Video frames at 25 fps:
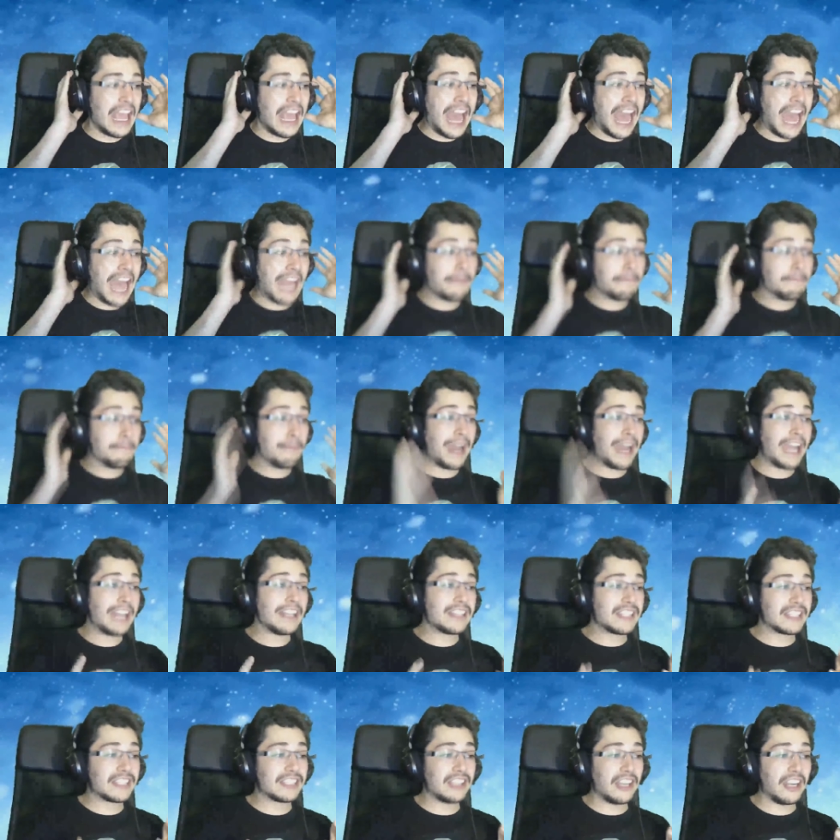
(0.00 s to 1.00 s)
I might
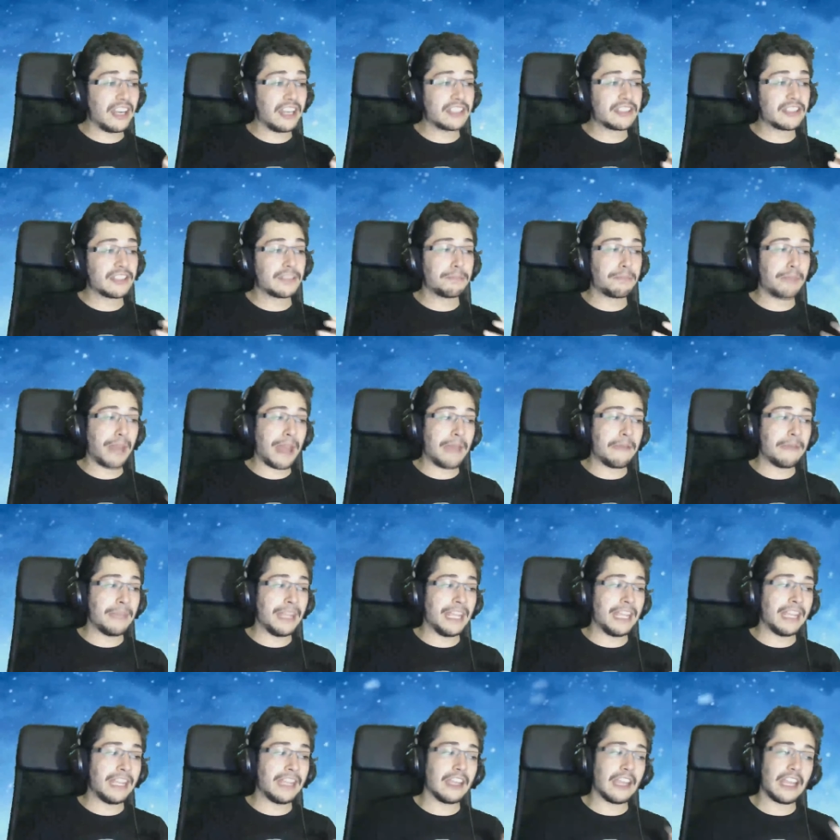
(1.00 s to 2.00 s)
start
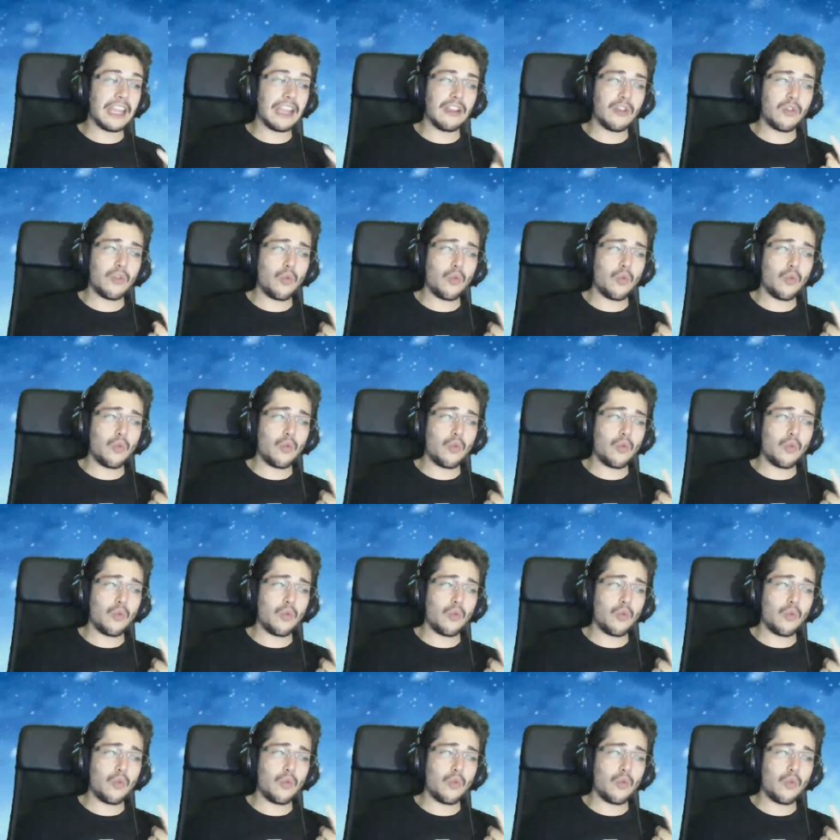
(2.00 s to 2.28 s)
spamming